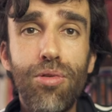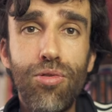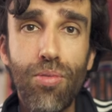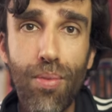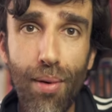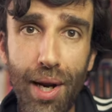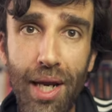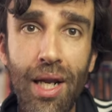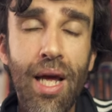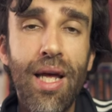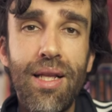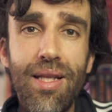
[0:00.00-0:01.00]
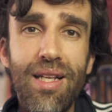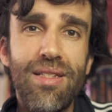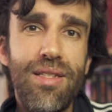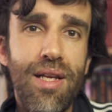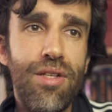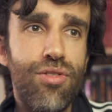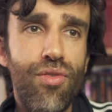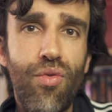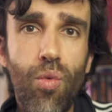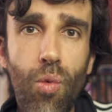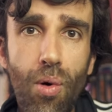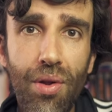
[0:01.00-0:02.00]
to bring that sense
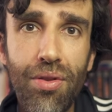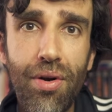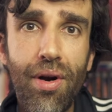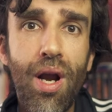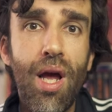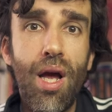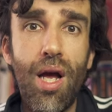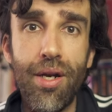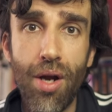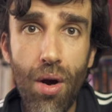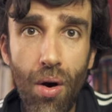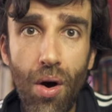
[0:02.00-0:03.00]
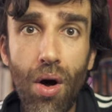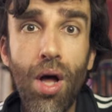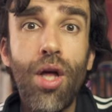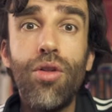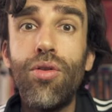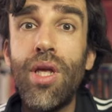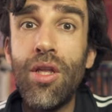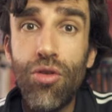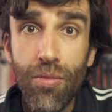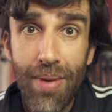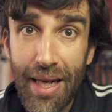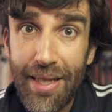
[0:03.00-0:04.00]
of wonder and awe
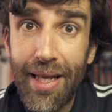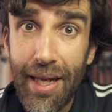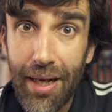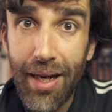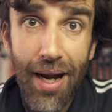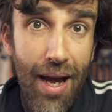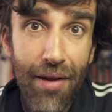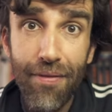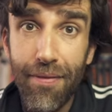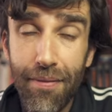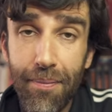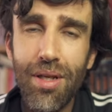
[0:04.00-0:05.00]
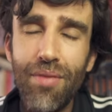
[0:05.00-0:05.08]
into my daily life.